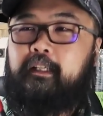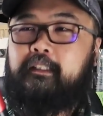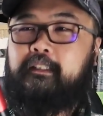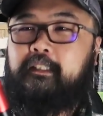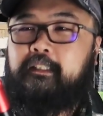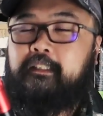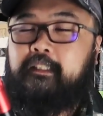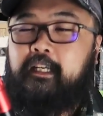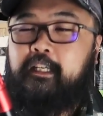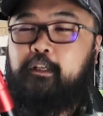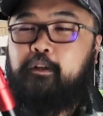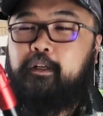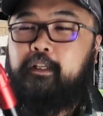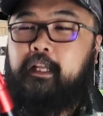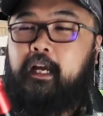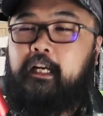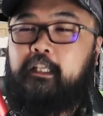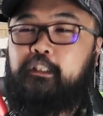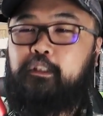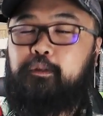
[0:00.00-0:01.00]
this is that you
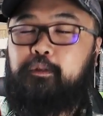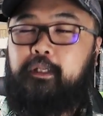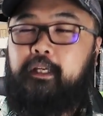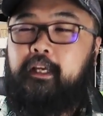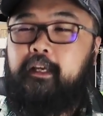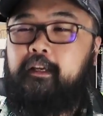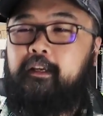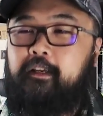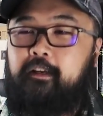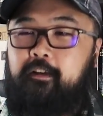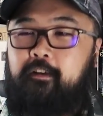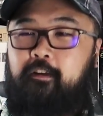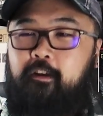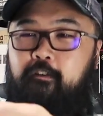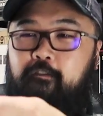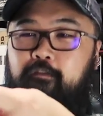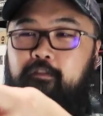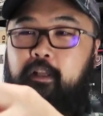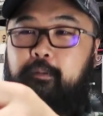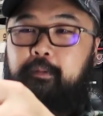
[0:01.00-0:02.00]
can actually
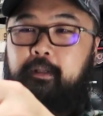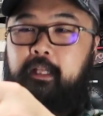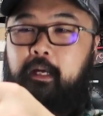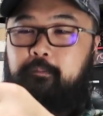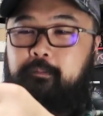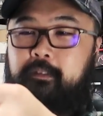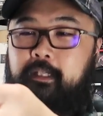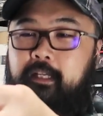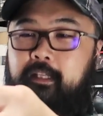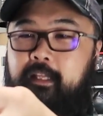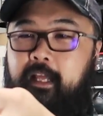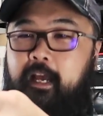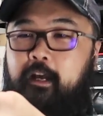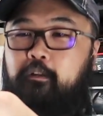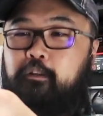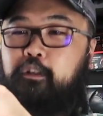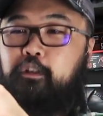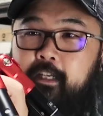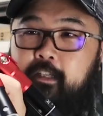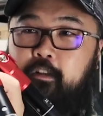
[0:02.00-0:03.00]
flip it upside
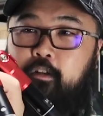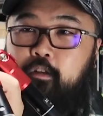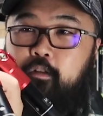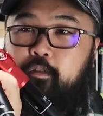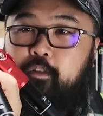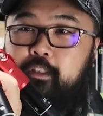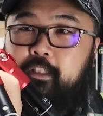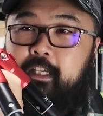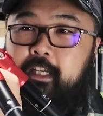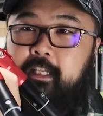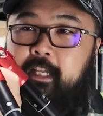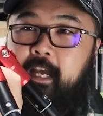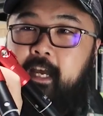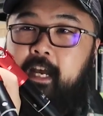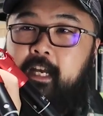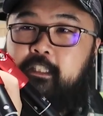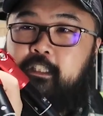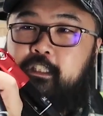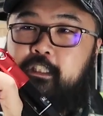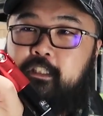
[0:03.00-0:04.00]
down. It'll
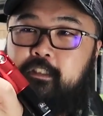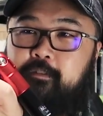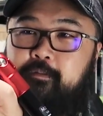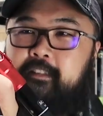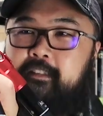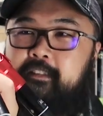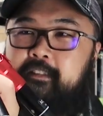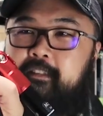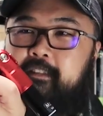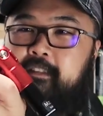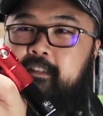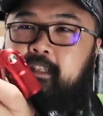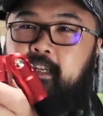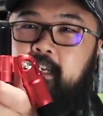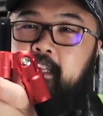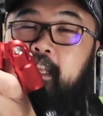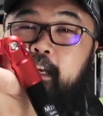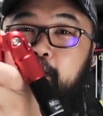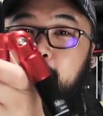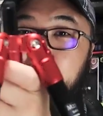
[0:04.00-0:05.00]
detach,
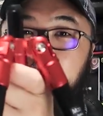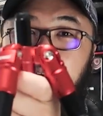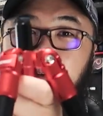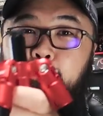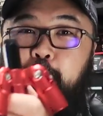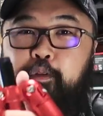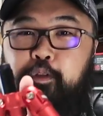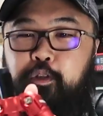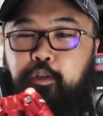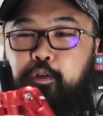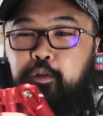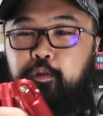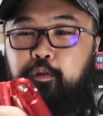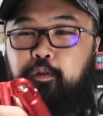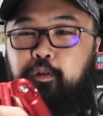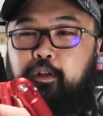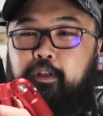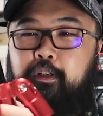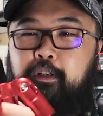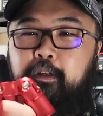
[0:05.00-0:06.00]
allowing you to
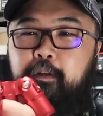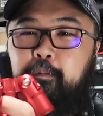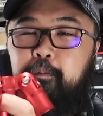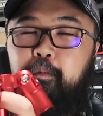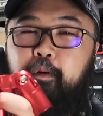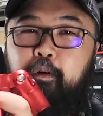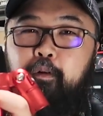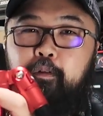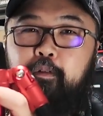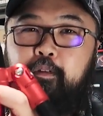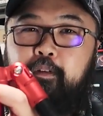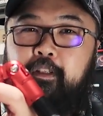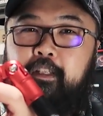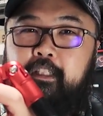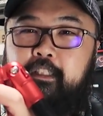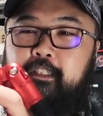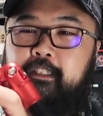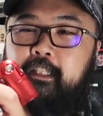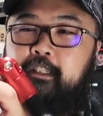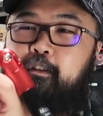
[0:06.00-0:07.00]
pull
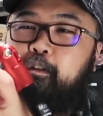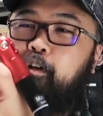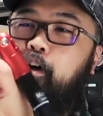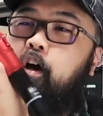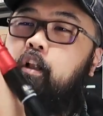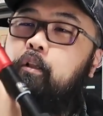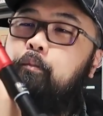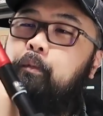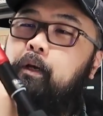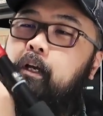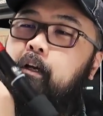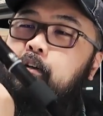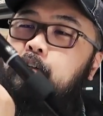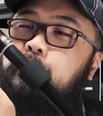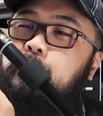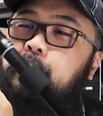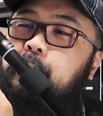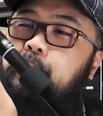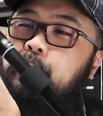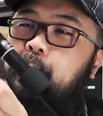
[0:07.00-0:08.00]
the center column
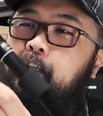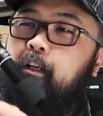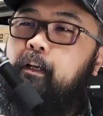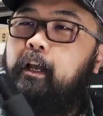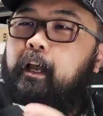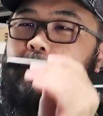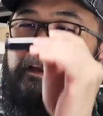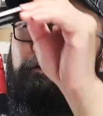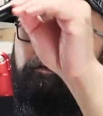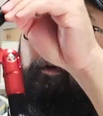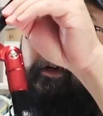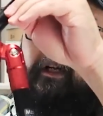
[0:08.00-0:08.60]
out and